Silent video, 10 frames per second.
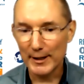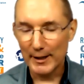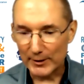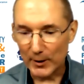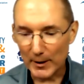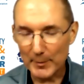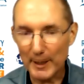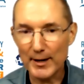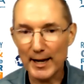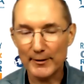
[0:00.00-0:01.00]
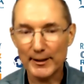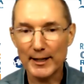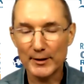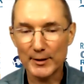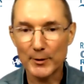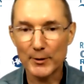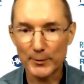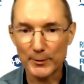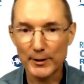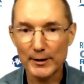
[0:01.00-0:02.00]
Talk about navigating some of those
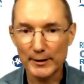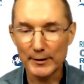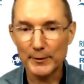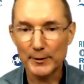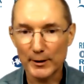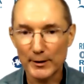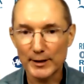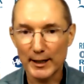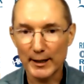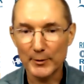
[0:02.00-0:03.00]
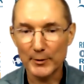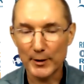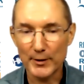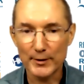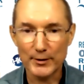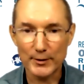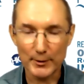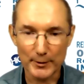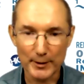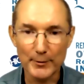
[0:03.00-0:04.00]
really difficult times, whether it's the
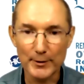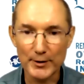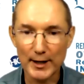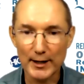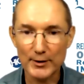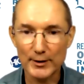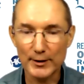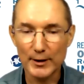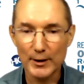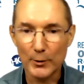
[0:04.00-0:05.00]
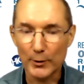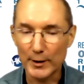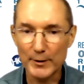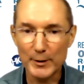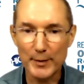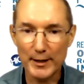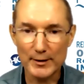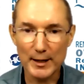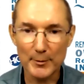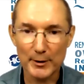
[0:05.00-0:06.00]
Great Recession or even the
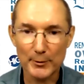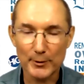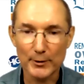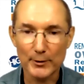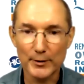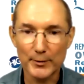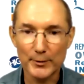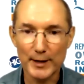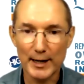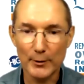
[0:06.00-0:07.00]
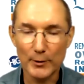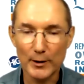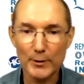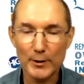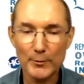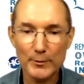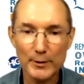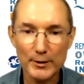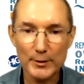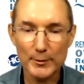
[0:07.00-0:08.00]
pandemic we're going through now. What
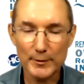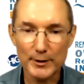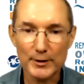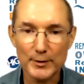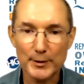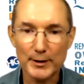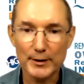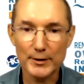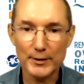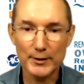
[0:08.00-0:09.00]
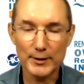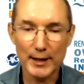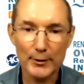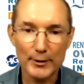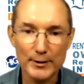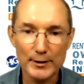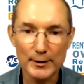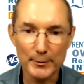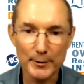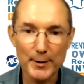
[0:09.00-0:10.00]
are some of your experiences, and how are you
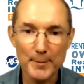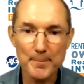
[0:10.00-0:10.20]
dealing with them?